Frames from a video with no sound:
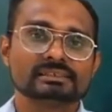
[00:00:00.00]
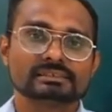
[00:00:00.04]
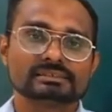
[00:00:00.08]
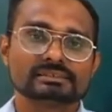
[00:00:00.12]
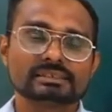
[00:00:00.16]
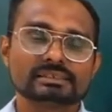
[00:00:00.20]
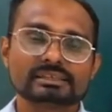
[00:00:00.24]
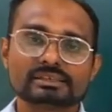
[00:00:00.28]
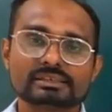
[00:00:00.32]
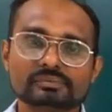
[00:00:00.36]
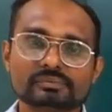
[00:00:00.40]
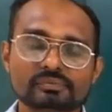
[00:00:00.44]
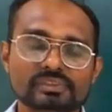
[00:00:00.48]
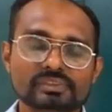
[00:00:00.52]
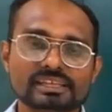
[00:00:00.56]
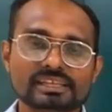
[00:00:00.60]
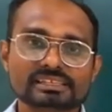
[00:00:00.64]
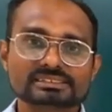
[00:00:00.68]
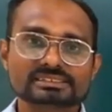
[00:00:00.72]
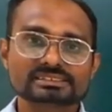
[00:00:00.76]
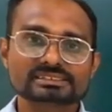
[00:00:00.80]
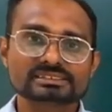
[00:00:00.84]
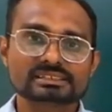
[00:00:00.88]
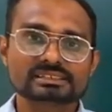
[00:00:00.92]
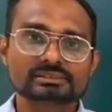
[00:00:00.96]
the
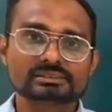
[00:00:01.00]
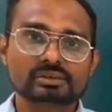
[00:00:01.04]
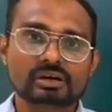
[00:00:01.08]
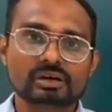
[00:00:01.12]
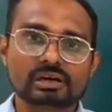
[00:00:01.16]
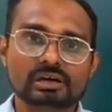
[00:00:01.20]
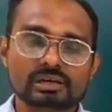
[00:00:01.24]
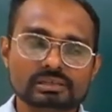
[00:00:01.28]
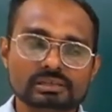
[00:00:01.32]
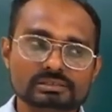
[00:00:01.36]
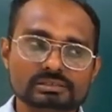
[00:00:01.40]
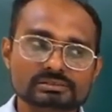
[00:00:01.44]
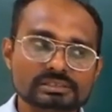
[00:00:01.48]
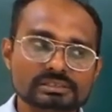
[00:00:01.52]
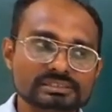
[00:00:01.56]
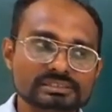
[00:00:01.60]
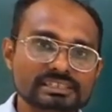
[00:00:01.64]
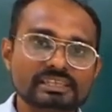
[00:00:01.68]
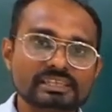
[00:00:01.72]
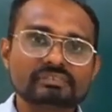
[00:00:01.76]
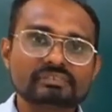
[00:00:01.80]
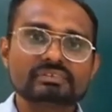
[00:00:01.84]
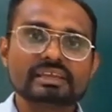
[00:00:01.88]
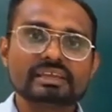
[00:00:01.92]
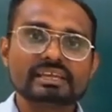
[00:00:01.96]
reflection or the
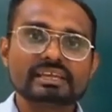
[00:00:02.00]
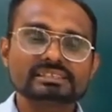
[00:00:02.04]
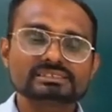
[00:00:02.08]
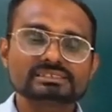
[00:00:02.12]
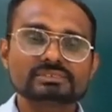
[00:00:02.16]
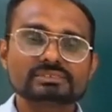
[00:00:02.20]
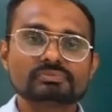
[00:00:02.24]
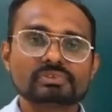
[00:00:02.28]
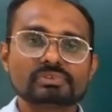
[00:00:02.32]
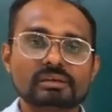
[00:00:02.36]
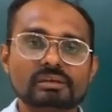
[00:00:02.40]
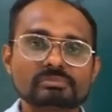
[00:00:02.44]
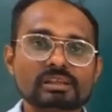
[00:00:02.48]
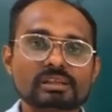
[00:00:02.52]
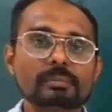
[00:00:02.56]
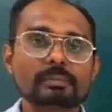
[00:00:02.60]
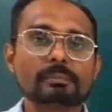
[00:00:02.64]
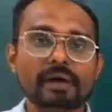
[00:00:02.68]
deviation from the